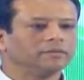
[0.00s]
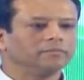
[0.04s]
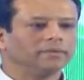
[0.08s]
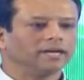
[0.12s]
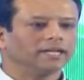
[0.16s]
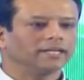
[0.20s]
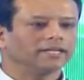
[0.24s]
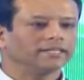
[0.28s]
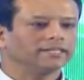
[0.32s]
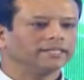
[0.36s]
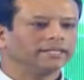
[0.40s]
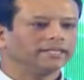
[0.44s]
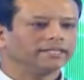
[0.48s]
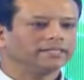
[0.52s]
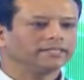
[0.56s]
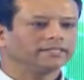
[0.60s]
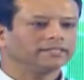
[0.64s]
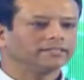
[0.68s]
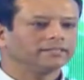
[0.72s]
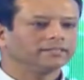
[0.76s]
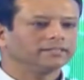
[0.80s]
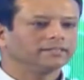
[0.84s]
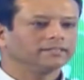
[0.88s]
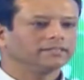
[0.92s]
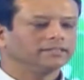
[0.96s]
in Bangladesh
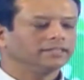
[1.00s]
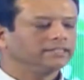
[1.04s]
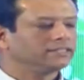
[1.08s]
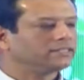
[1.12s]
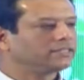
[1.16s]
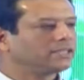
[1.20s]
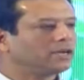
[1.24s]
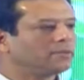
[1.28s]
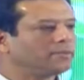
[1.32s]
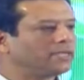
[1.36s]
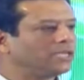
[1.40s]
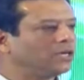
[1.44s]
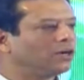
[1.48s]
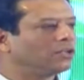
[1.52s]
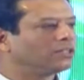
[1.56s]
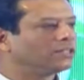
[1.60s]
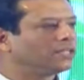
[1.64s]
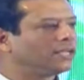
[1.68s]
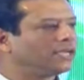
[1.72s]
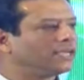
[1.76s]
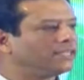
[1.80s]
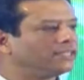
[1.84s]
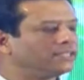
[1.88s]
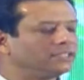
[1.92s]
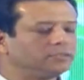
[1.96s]
is coming
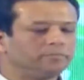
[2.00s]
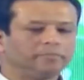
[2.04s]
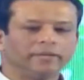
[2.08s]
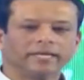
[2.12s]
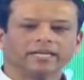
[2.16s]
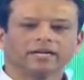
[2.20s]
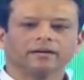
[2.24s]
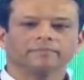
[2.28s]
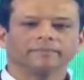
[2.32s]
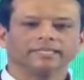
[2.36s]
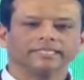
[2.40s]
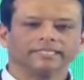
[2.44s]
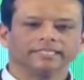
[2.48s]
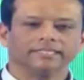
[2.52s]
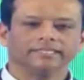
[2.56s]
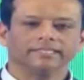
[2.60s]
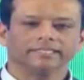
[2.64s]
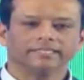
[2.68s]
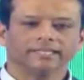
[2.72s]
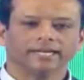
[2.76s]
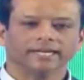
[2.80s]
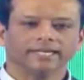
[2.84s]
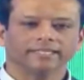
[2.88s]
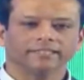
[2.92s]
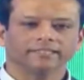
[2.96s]
online, is becoming
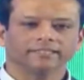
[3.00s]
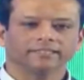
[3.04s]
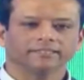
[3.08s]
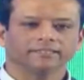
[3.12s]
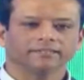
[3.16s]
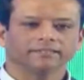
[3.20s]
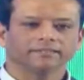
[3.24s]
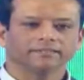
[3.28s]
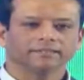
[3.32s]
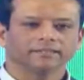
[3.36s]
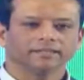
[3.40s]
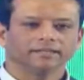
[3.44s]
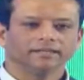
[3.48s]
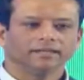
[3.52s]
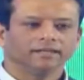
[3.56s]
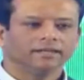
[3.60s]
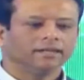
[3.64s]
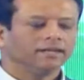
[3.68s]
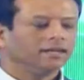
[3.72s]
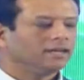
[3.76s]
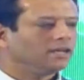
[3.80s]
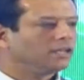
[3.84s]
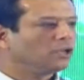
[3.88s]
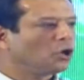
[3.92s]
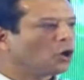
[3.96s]
digitized.
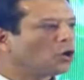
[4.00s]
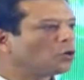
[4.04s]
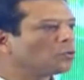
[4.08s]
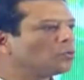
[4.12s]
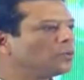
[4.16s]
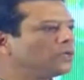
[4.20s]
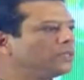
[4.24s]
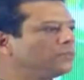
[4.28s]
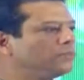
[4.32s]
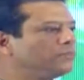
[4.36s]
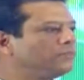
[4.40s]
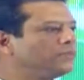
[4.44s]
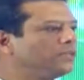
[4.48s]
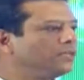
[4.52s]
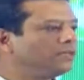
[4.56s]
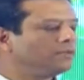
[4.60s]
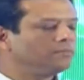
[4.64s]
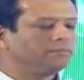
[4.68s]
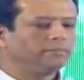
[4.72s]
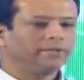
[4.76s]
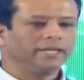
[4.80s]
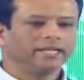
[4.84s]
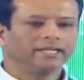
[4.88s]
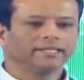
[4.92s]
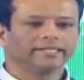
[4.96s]
Along with
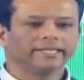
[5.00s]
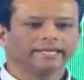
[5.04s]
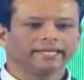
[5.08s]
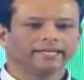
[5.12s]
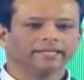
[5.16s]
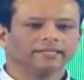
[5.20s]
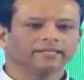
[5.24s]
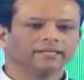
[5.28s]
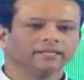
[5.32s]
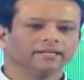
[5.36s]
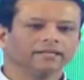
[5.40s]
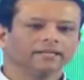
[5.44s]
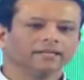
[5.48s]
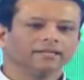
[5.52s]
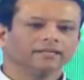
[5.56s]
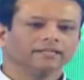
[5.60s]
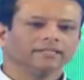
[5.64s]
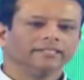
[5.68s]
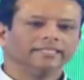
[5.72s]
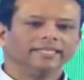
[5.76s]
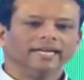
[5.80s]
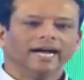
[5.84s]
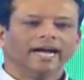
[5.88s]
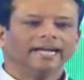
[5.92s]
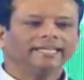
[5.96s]
building
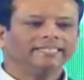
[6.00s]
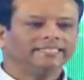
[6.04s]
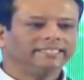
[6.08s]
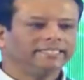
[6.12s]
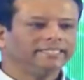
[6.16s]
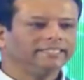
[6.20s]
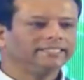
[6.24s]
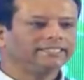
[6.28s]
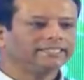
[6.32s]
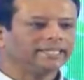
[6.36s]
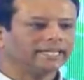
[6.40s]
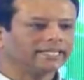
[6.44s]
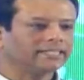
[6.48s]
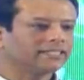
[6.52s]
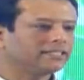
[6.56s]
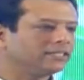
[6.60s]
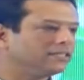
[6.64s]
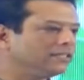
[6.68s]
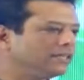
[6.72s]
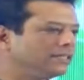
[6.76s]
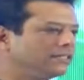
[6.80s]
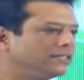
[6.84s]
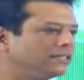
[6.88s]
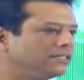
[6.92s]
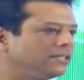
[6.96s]
the IT
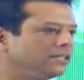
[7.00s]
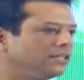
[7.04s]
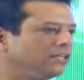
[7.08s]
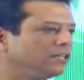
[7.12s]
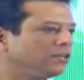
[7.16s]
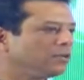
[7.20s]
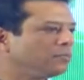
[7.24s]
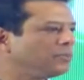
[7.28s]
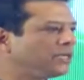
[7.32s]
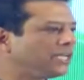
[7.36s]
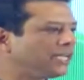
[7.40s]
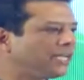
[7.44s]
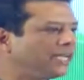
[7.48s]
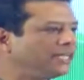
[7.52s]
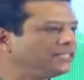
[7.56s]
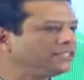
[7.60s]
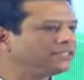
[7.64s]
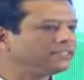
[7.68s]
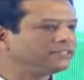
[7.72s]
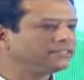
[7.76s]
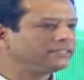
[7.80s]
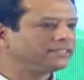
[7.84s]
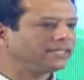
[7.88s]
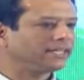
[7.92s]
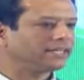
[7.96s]
sector and the
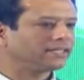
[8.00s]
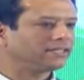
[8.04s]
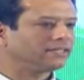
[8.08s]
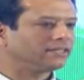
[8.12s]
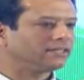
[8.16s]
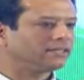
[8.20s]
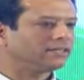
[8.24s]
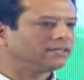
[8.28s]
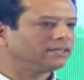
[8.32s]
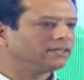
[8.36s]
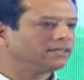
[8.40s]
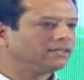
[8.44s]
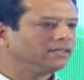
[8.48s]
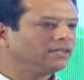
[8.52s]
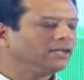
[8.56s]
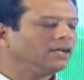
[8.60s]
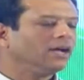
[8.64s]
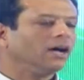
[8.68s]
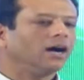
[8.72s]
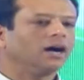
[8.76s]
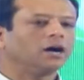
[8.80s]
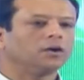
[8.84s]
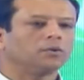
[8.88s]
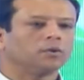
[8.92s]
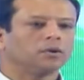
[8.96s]
telecommunications sector,
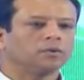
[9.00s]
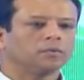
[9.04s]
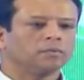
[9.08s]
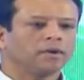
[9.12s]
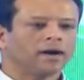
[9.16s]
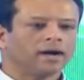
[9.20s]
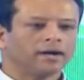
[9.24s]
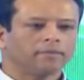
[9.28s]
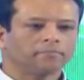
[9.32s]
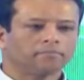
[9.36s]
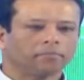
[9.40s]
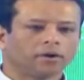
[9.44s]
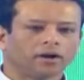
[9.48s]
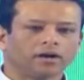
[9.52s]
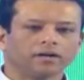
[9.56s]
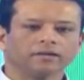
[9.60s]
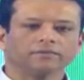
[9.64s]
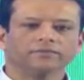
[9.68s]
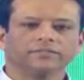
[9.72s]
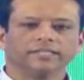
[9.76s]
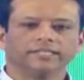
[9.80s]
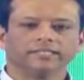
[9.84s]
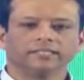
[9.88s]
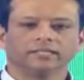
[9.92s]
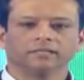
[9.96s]
a part
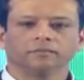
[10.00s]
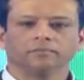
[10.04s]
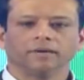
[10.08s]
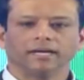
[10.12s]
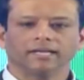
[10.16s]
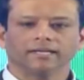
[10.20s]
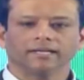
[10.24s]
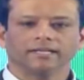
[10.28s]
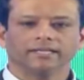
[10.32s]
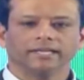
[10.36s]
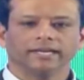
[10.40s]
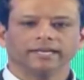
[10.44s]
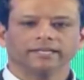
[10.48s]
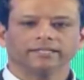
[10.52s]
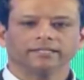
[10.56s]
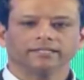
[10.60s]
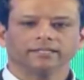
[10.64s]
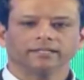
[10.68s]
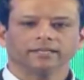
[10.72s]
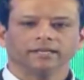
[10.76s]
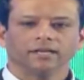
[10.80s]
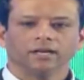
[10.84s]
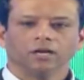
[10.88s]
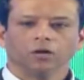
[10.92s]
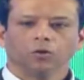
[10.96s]
of Digital Bangladesh
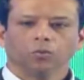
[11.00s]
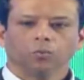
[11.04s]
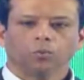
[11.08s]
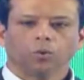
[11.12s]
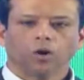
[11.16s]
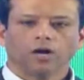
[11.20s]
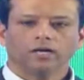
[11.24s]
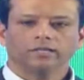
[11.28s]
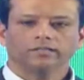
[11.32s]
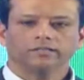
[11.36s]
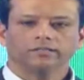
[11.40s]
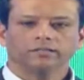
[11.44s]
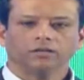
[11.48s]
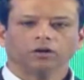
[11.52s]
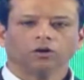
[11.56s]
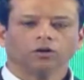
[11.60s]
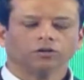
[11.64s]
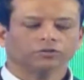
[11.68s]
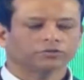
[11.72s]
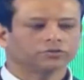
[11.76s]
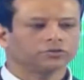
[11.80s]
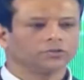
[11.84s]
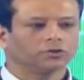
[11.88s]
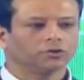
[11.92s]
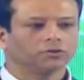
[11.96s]
was
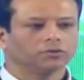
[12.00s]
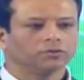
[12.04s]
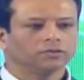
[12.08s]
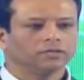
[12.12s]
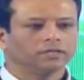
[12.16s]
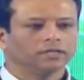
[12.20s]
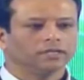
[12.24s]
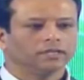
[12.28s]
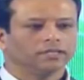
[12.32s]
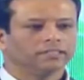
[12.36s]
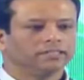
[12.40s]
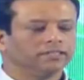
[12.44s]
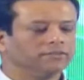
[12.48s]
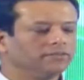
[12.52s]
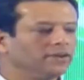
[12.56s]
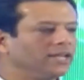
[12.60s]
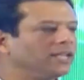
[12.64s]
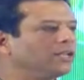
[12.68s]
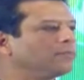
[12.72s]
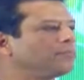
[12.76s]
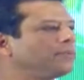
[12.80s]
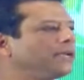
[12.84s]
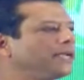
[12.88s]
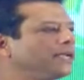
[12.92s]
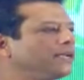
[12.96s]
also
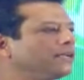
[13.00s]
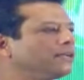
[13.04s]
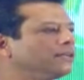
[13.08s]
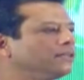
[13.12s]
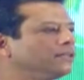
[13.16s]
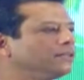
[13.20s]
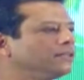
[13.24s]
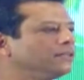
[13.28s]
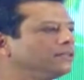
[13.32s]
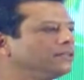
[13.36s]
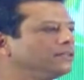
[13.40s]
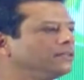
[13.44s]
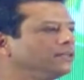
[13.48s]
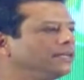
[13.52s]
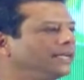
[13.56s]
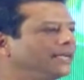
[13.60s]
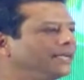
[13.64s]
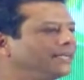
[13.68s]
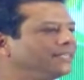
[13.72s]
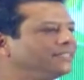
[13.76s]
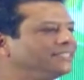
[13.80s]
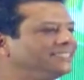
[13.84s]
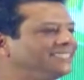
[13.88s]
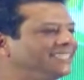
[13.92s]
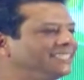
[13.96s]
developing
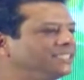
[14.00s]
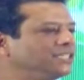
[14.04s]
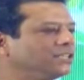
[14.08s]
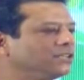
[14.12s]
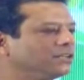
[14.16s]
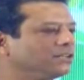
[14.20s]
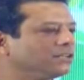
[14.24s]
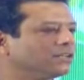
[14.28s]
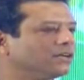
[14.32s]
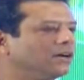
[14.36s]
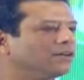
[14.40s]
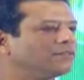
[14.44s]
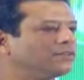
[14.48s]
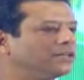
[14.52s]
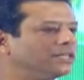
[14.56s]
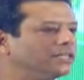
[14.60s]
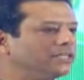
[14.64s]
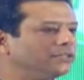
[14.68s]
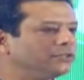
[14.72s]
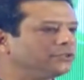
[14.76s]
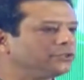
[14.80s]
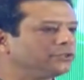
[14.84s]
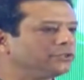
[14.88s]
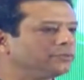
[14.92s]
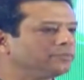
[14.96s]
digital
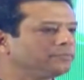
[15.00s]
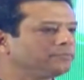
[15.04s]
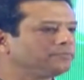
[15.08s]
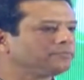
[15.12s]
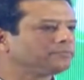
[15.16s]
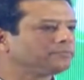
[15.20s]
governance.